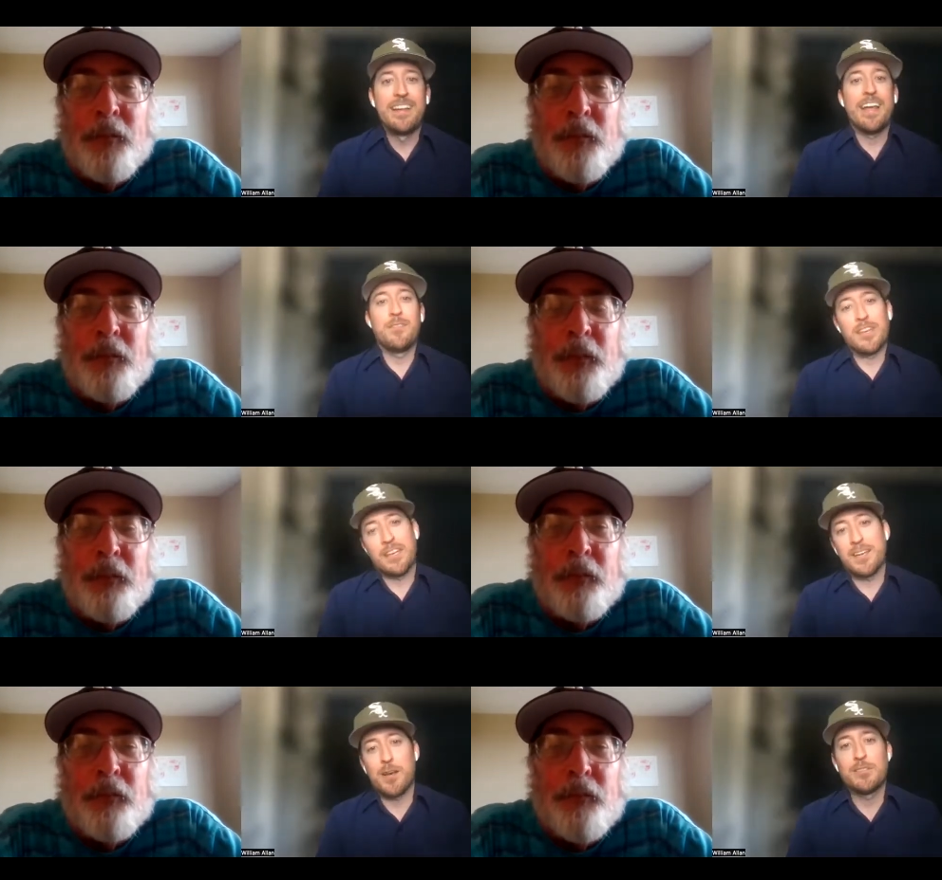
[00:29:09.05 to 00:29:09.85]
Speaker 1: and then
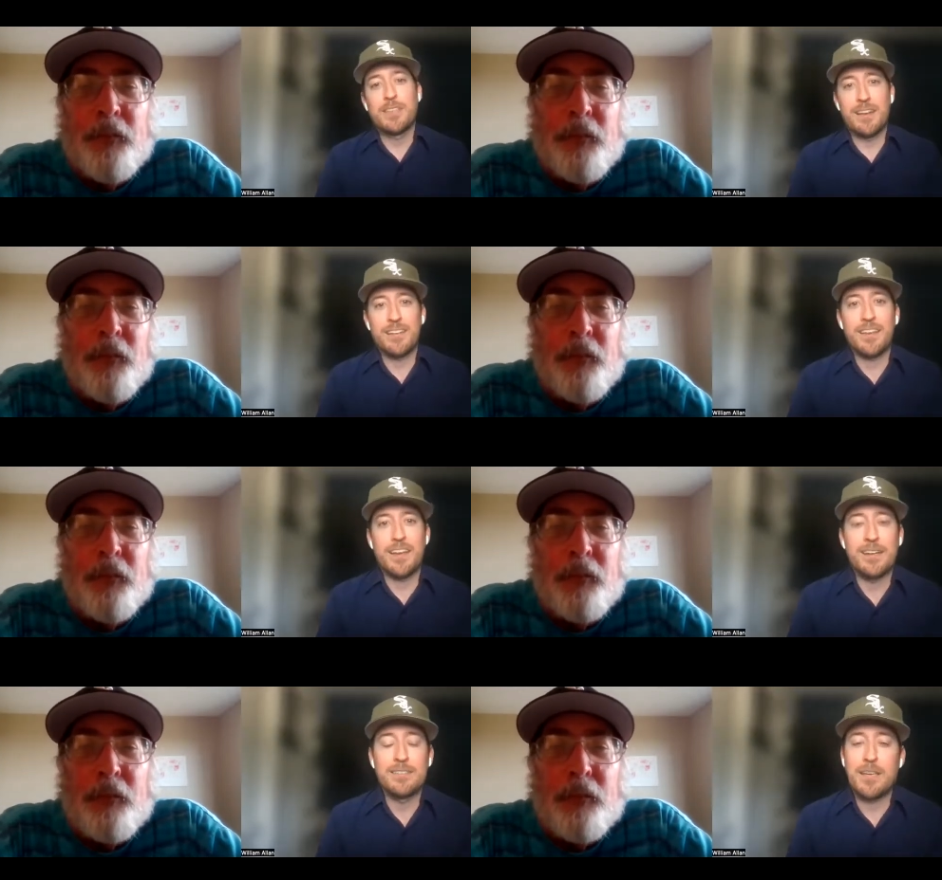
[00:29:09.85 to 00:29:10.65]
he goes out in the
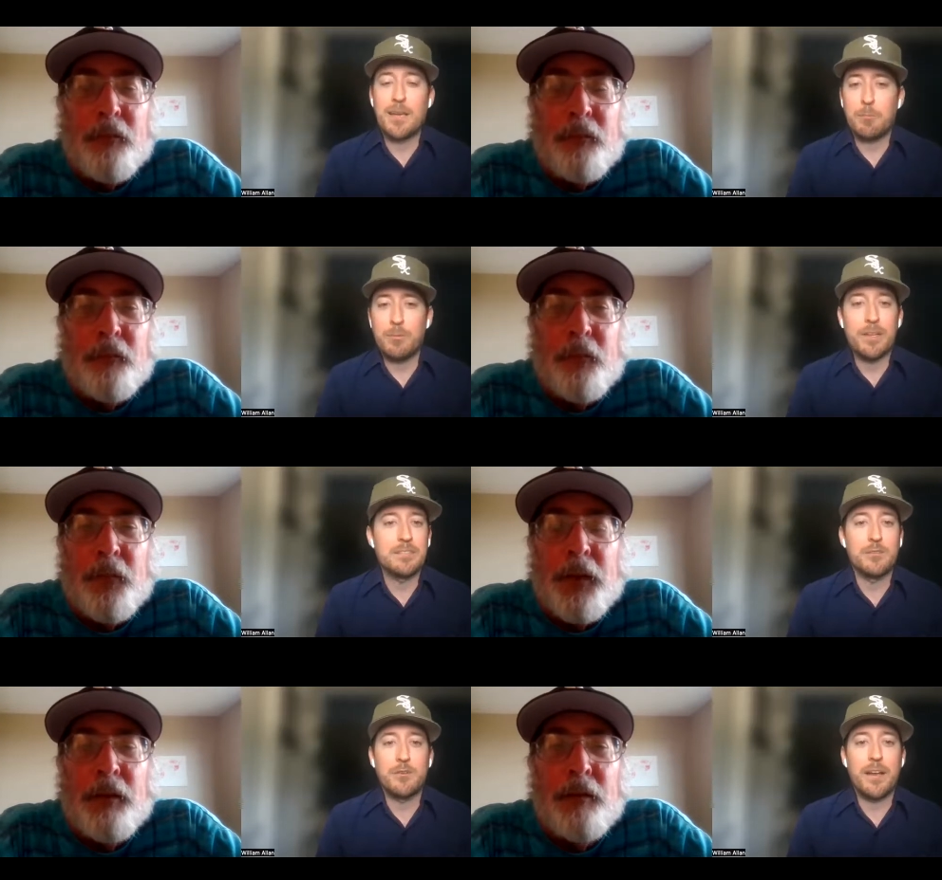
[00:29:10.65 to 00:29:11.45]
next game and
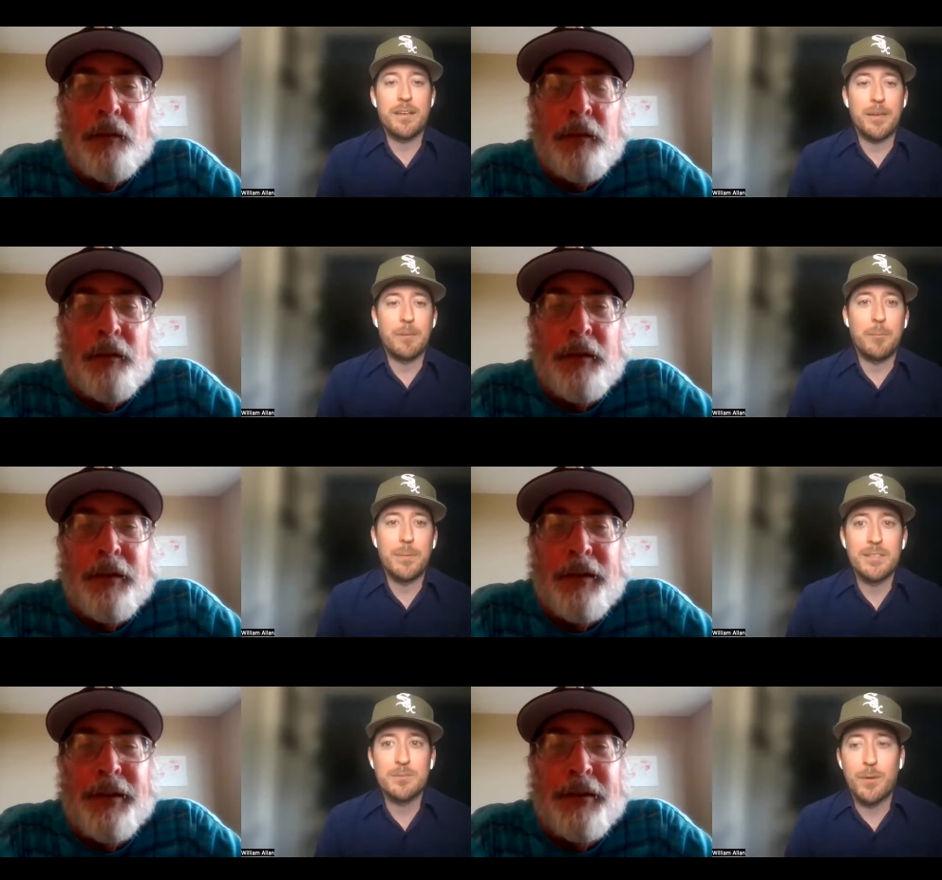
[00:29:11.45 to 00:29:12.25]
plays a great game of
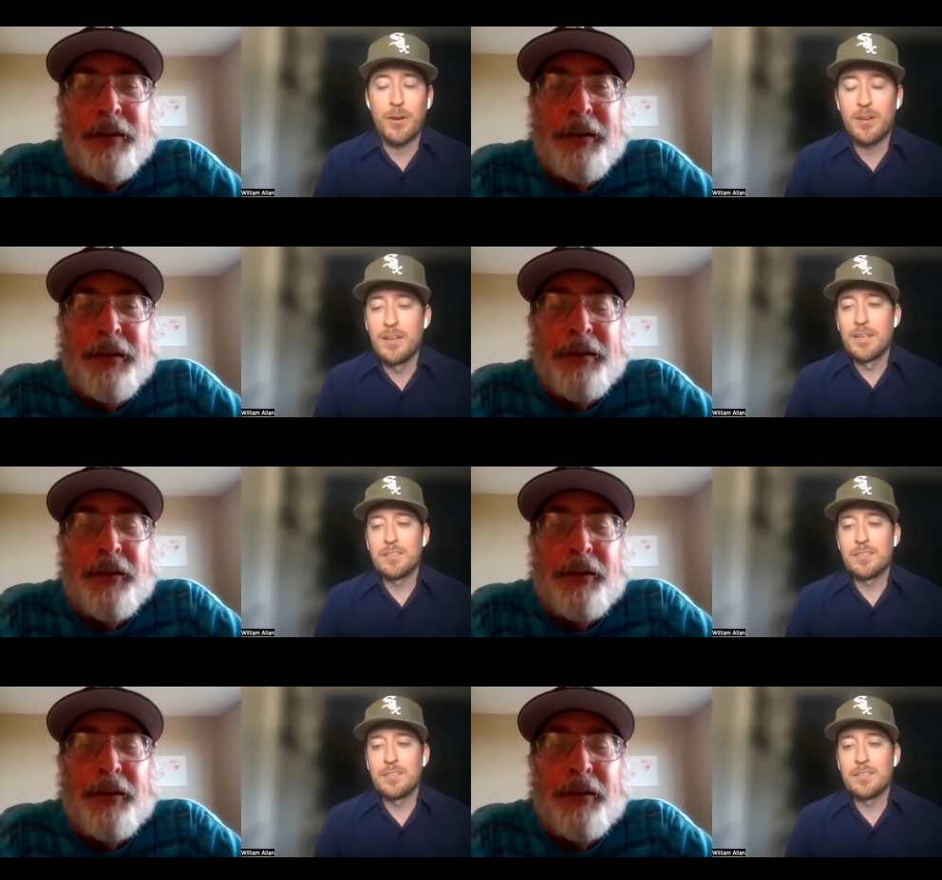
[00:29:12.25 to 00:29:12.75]
baseball.